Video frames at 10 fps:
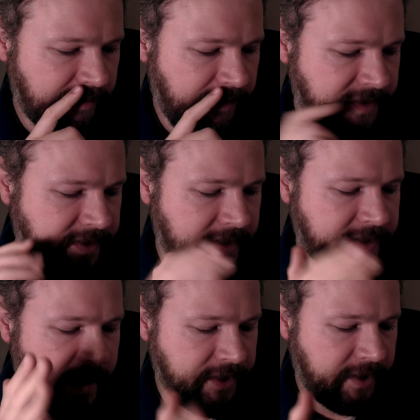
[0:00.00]

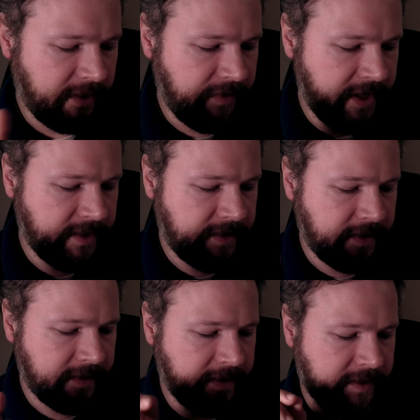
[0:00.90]
Succession of
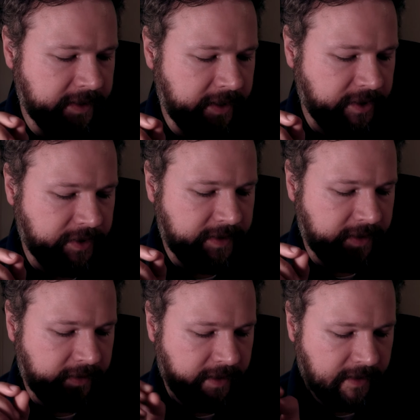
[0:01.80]
instants is an
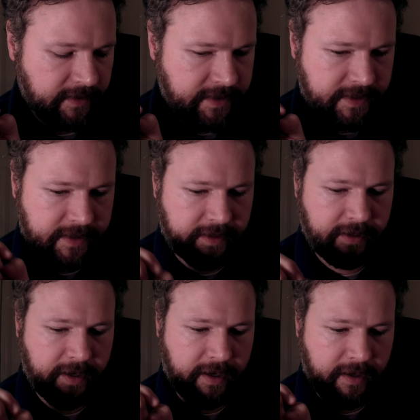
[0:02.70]
interesting thing. This
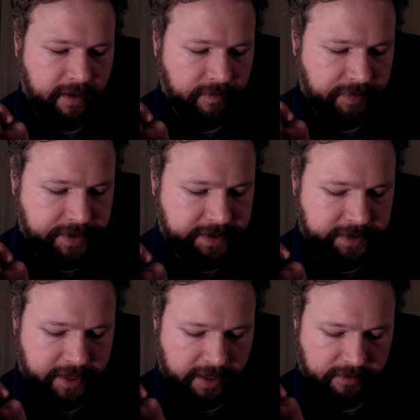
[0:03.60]

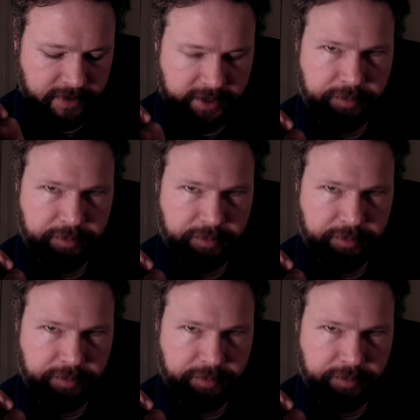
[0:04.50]
is kind of like a